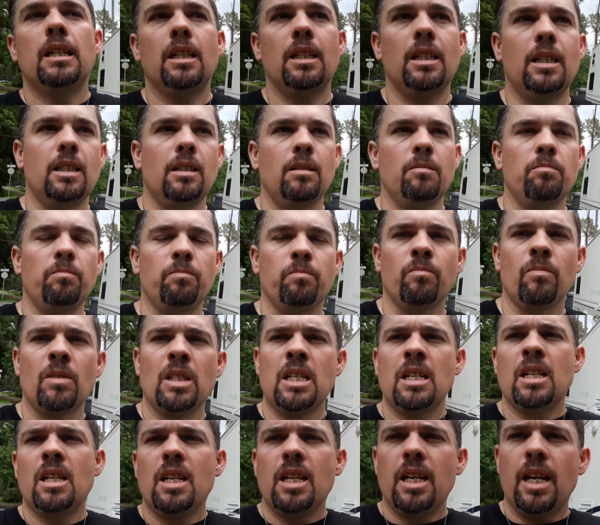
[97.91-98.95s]
And
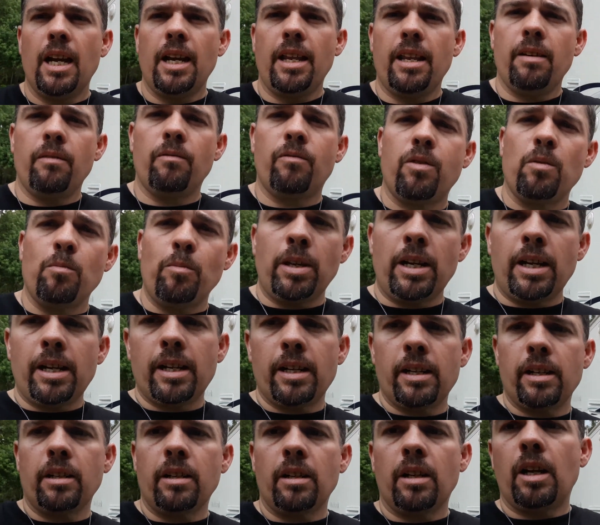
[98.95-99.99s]
then from
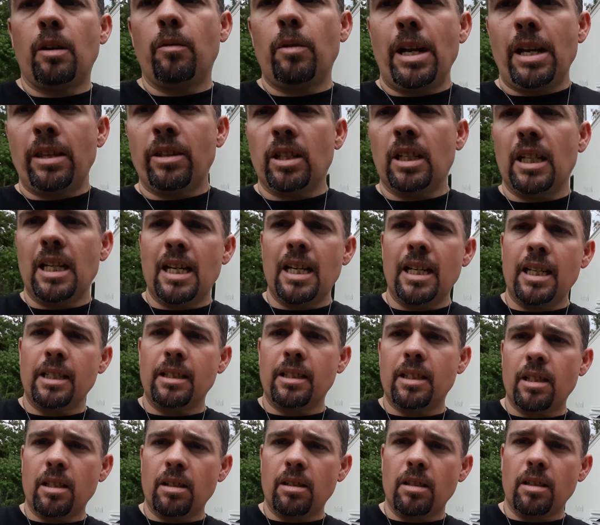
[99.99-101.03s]
there, I ran the
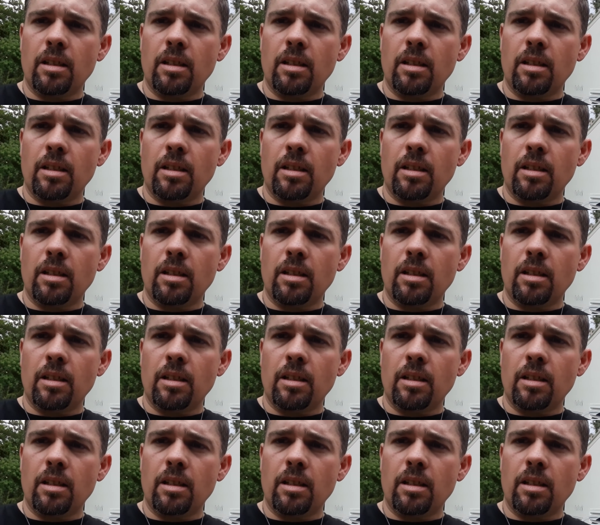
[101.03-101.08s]
lines.